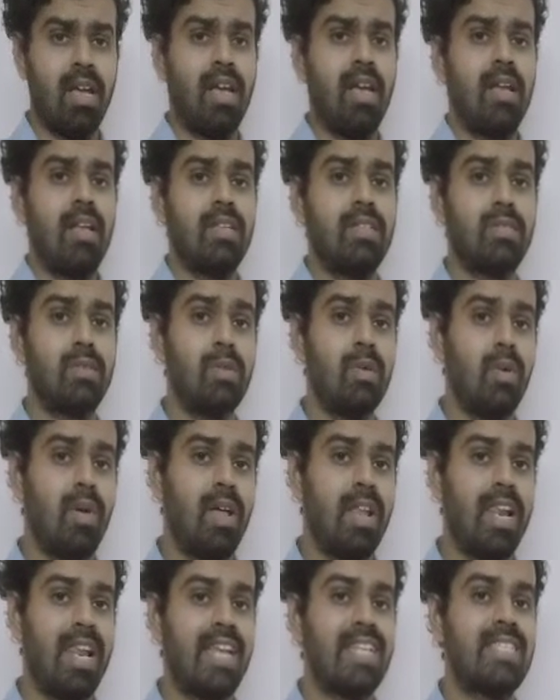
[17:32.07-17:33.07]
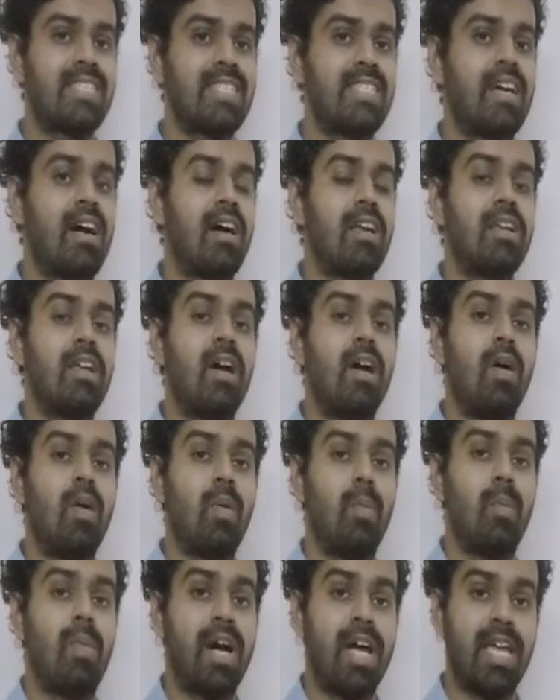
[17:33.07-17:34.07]
So let's start
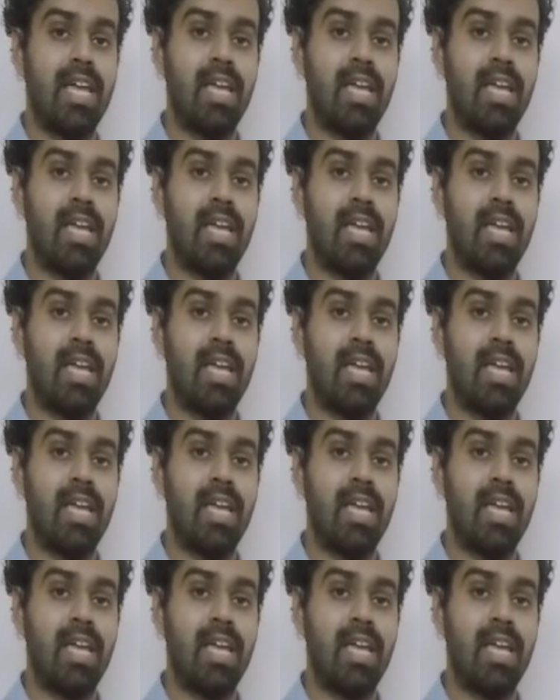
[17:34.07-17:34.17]
by